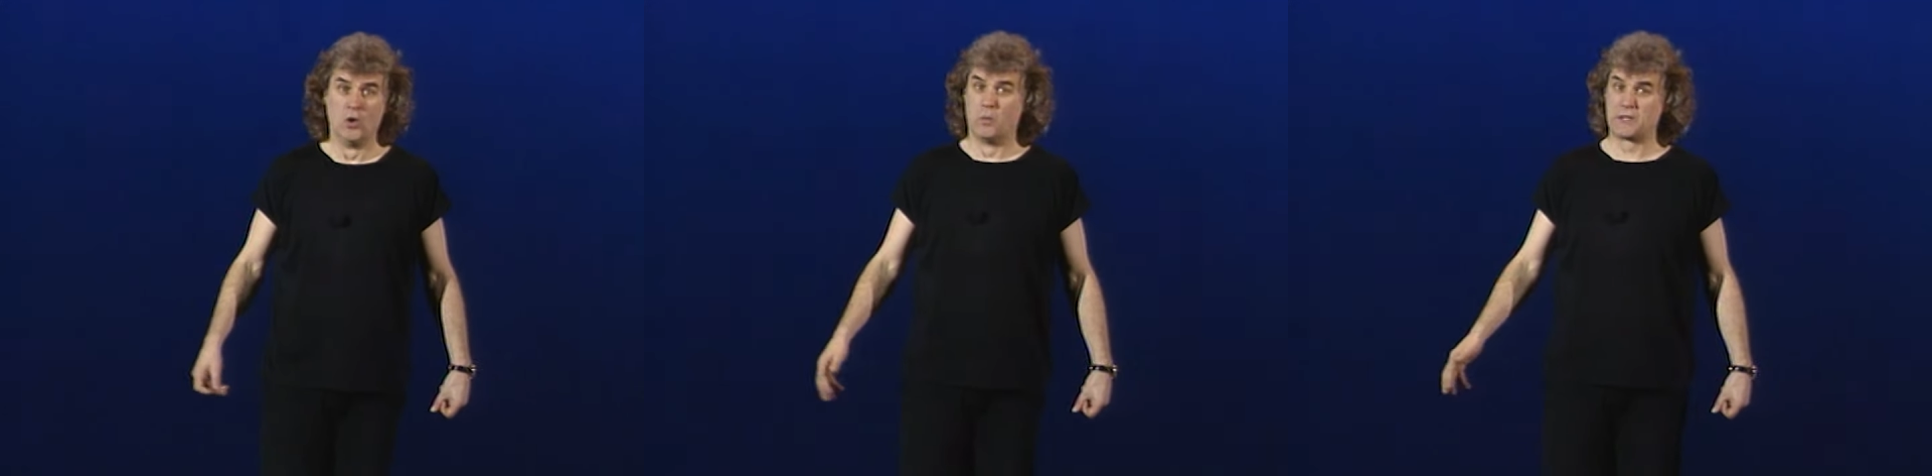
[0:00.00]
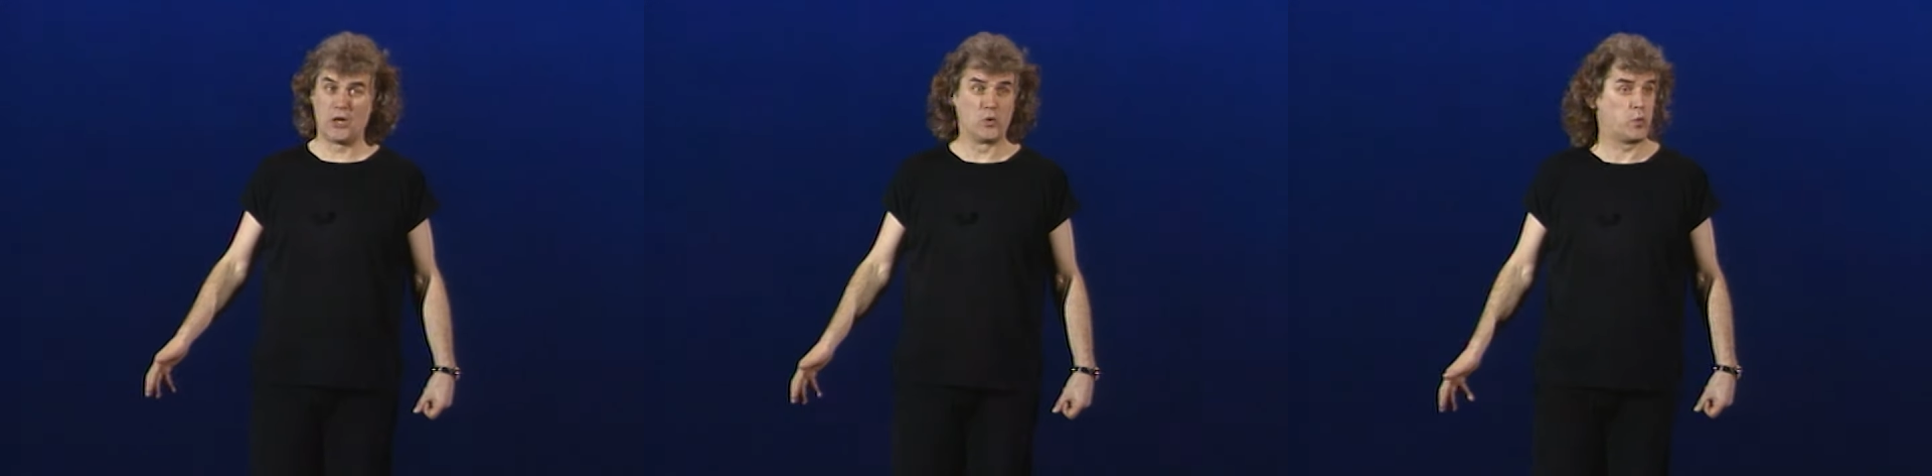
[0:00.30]

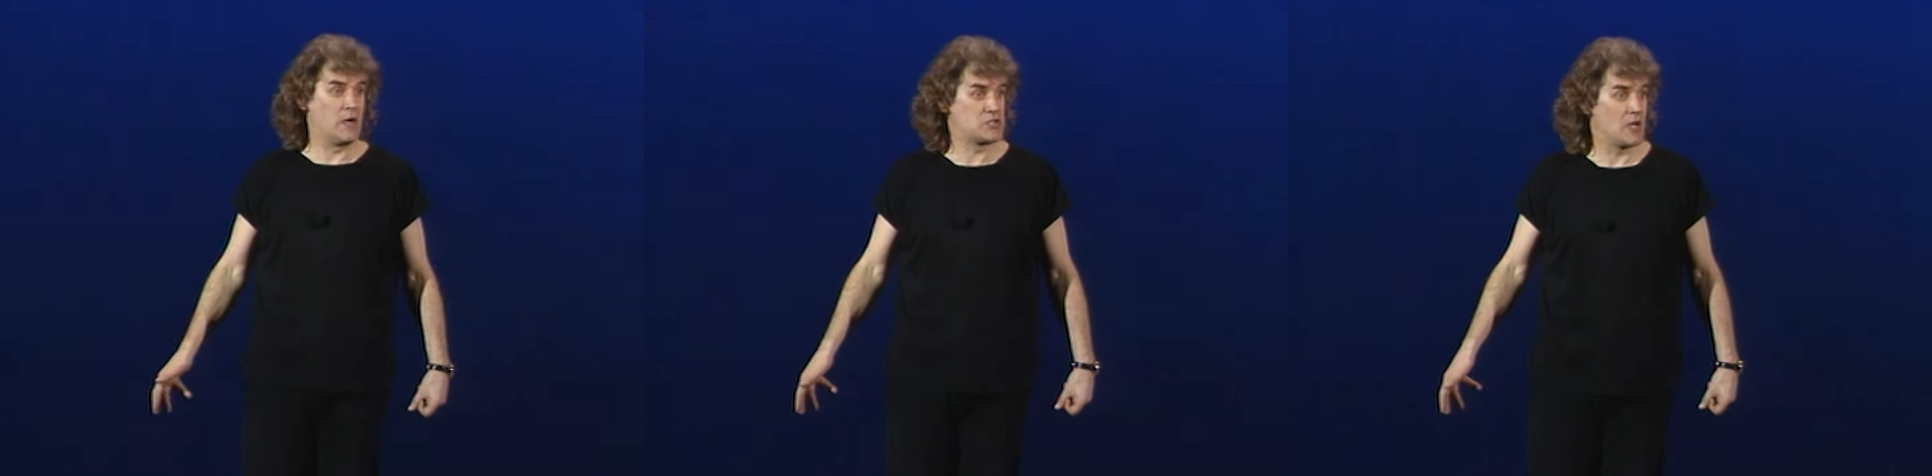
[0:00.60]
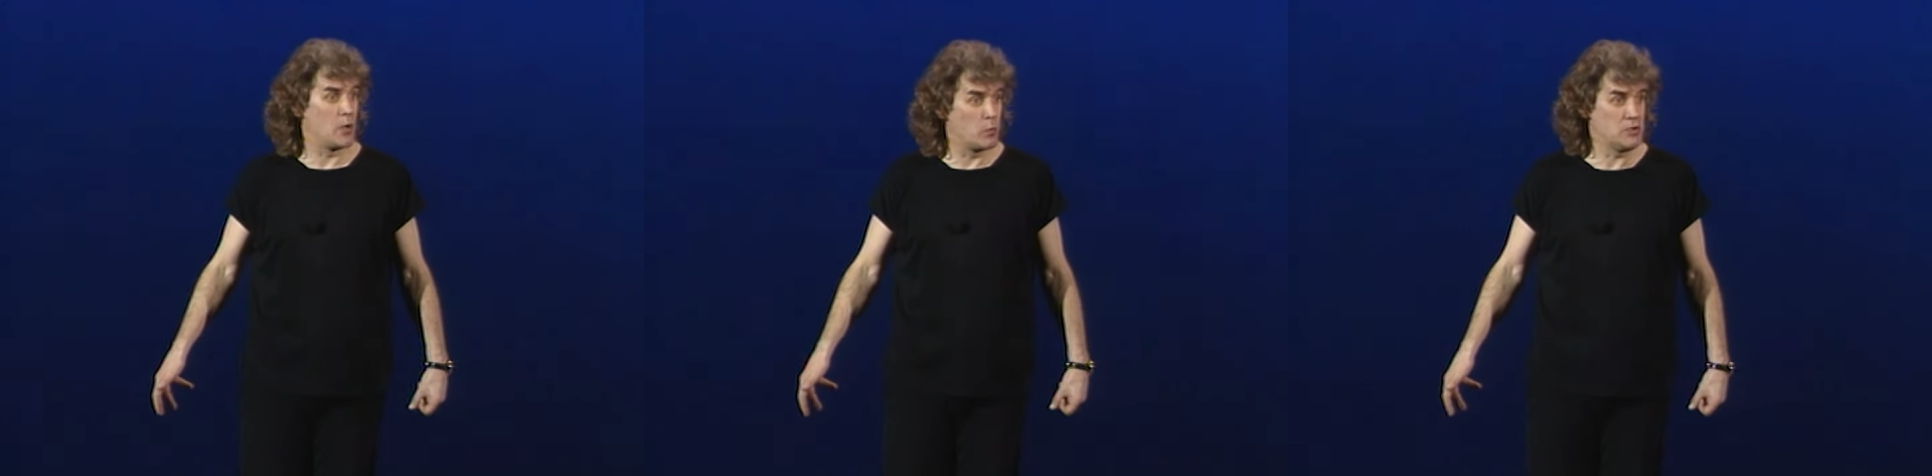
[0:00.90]
without which
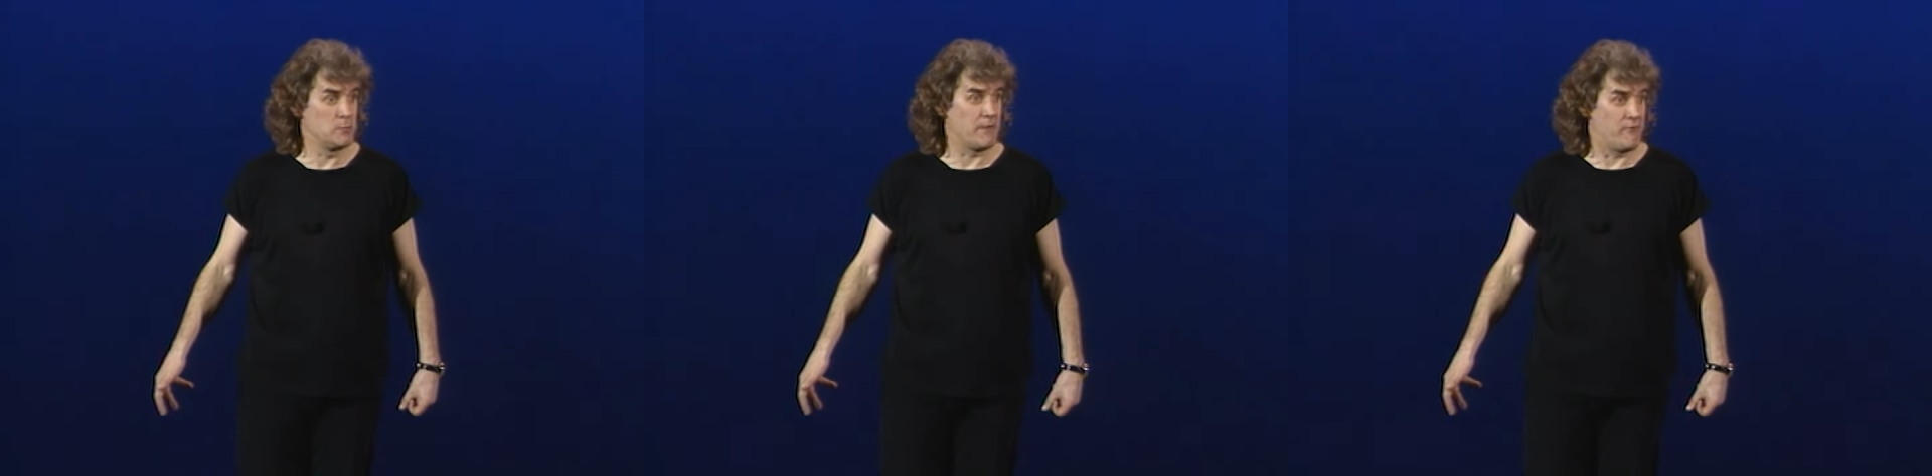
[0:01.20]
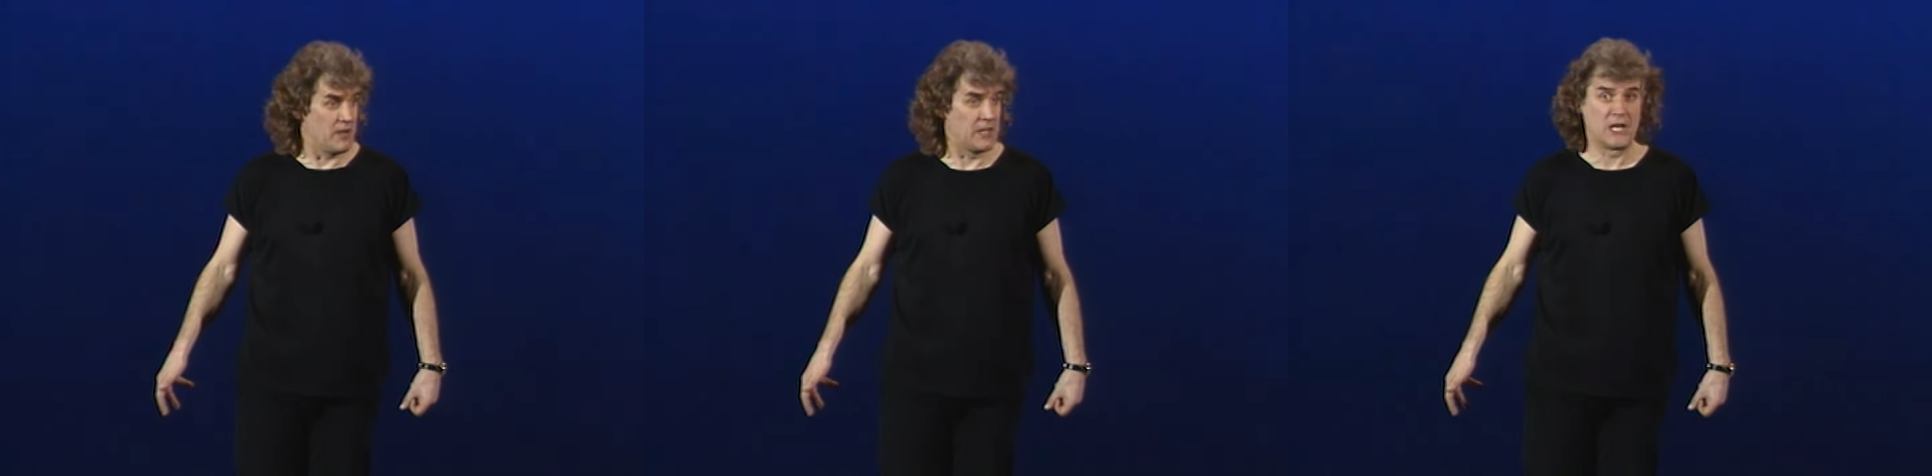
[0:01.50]
I wouldn't be
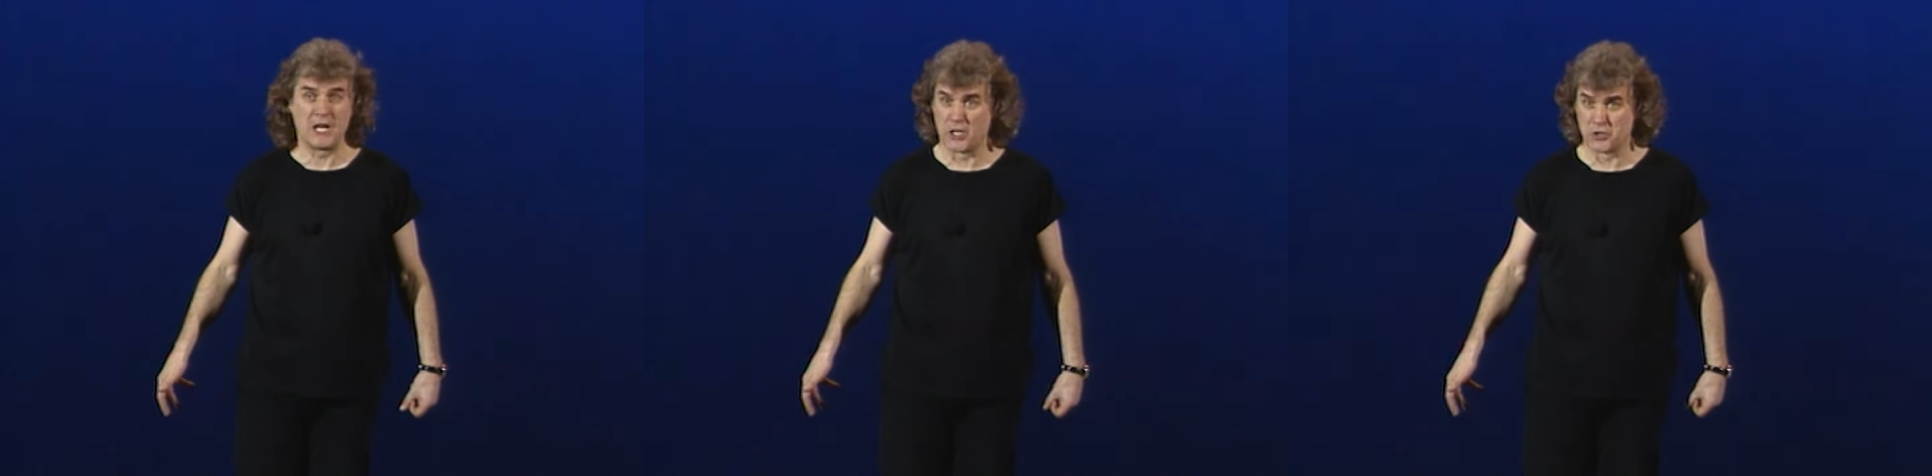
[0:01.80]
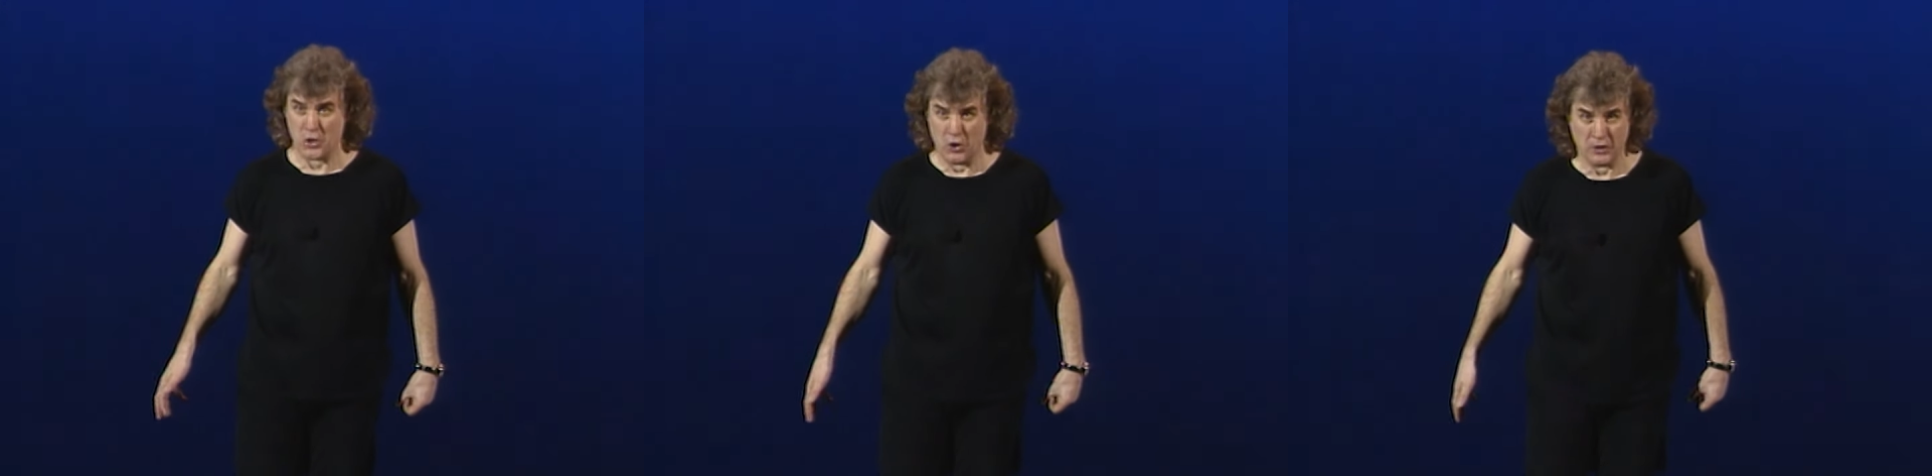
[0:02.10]
fucking here
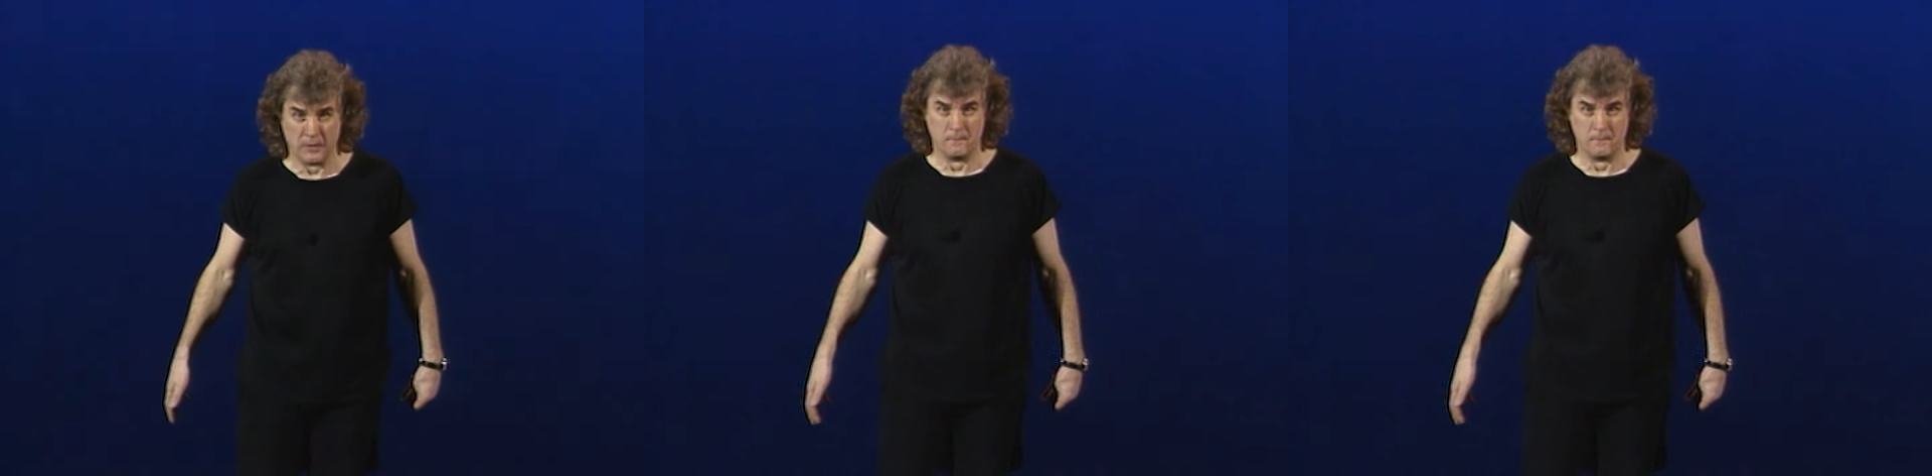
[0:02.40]
at all.